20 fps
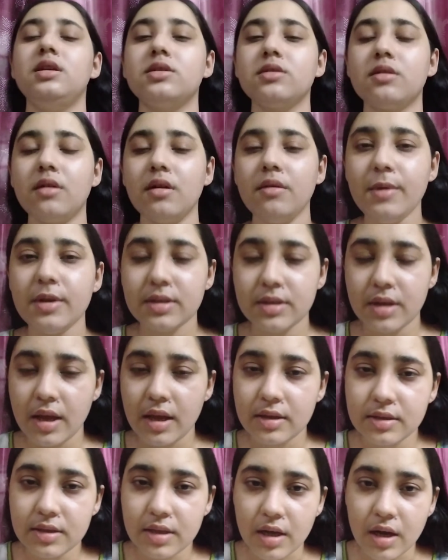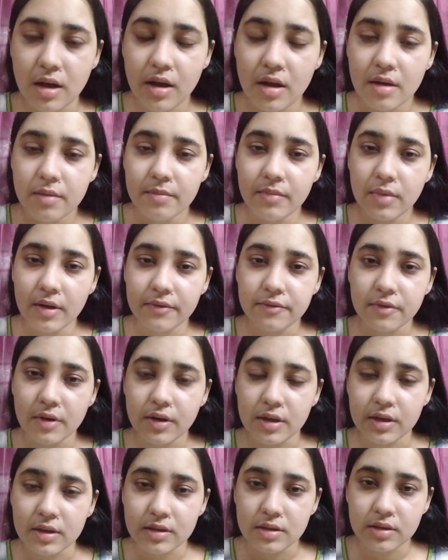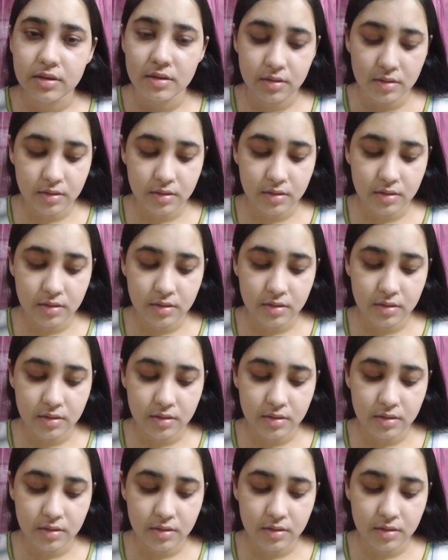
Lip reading: always takes the before it.